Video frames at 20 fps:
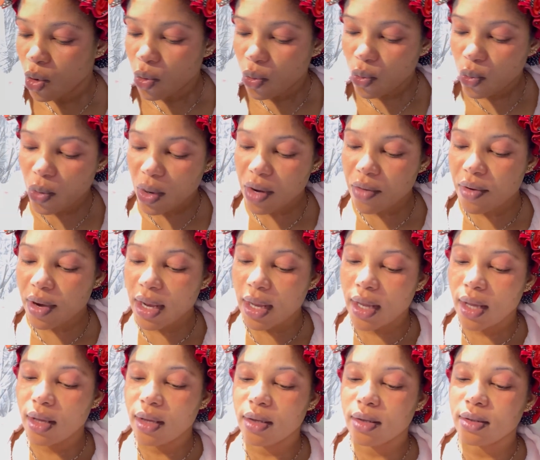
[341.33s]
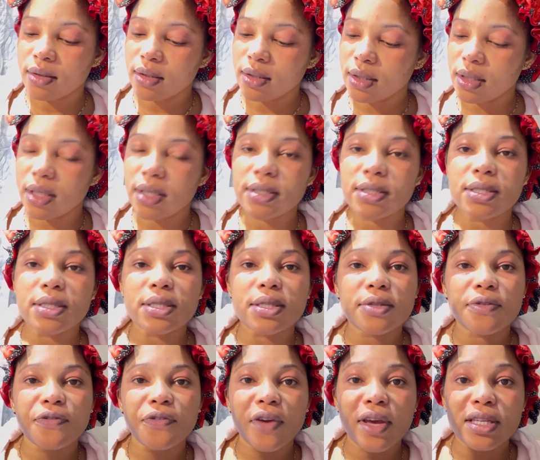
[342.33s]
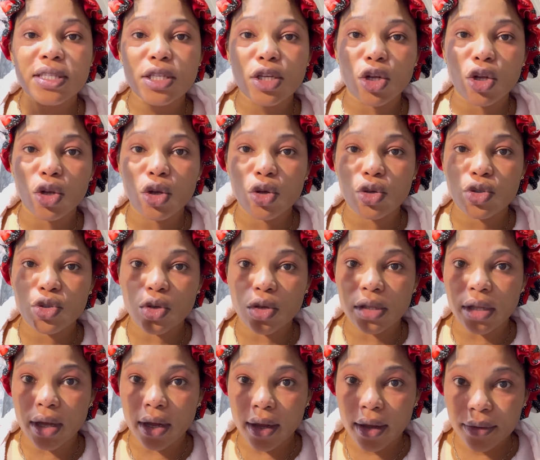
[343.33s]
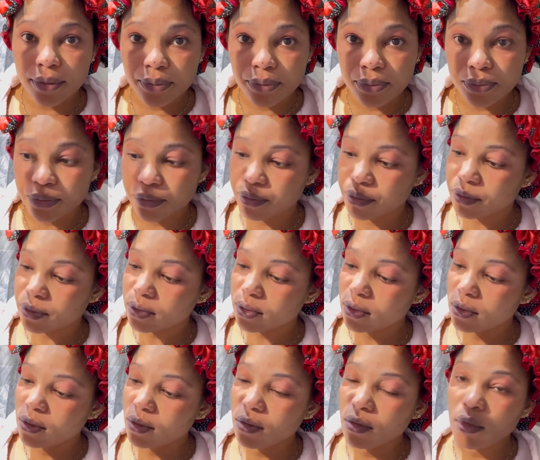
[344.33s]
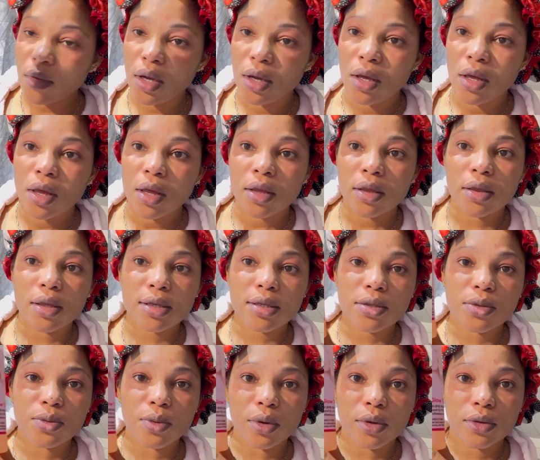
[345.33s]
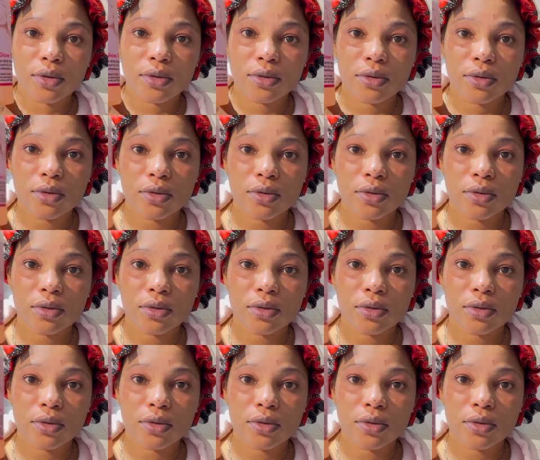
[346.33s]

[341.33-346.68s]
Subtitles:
mwere this face glow toner, this one,